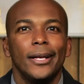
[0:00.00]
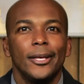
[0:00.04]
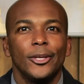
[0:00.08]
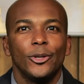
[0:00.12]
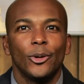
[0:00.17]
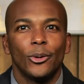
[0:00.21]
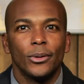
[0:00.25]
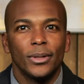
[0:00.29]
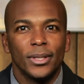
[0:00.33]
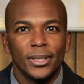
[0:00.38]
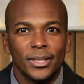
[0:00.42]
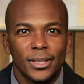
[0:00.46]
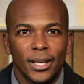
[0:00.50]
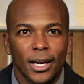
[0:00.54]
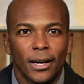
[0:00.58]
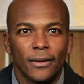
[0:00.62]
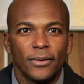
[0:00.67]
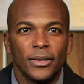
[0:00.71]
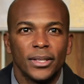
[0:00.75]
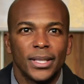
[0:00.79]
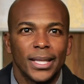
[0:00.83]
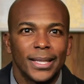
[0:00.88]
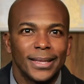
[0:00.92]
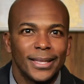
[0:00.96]
you'll
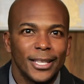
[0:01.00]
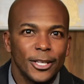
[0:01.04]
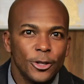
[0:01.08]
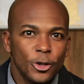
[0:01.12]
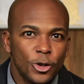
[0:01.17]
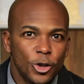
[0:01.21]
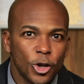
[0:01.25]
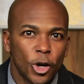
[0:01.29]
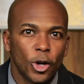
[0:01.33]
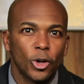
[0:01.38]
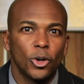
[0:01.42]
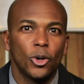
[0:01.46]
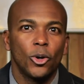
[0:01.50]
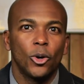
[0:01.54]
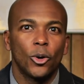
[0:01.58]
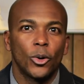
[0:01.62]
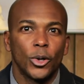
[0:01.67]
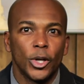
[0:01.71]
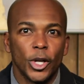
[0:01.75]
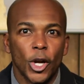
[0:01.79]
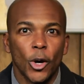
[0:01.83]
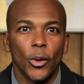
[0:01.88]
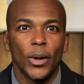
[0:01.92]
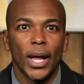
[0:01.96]
discover that this journal
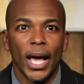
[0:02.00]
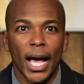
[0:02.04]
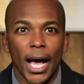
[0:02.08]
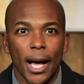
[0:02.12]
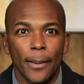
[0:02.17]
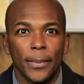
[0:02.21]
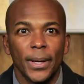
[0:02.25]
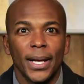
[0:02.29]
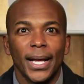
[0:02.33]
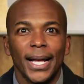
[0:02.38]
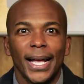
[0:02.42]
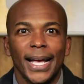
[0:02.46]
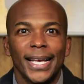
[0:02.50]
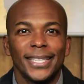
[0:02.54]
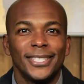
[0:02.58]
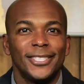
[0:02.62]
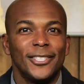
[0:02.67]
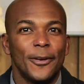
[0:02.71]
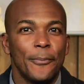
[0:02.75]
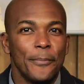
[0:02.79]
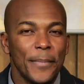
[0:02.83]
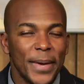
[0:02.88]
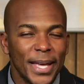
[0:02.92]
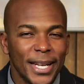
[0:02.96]
or note app has
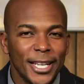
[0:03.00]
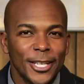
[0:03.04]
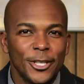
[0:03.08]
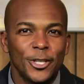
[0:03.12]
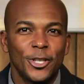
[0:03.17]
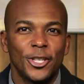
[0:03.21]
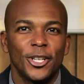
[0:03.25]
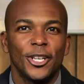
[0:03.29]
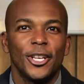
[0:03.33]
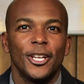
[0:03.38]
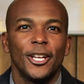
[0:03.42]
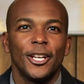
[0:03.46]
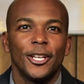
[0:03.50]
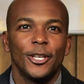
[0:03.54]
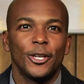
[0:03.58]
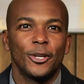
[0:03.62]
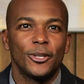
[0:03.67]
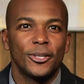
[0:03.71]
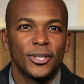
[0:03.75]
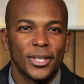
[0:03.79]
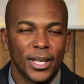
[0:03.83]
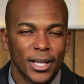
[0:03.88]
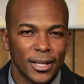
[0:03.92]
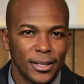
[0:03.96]
diminished your
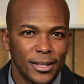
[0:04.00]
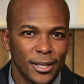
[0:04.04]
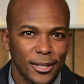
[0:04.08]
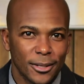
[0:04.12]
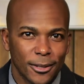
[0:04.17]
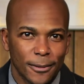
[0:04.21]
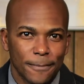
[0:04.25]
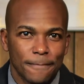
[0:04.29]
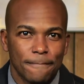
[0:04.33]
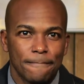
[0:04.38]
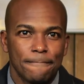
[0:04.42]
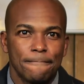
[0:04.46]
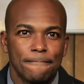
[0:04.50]
cynicism.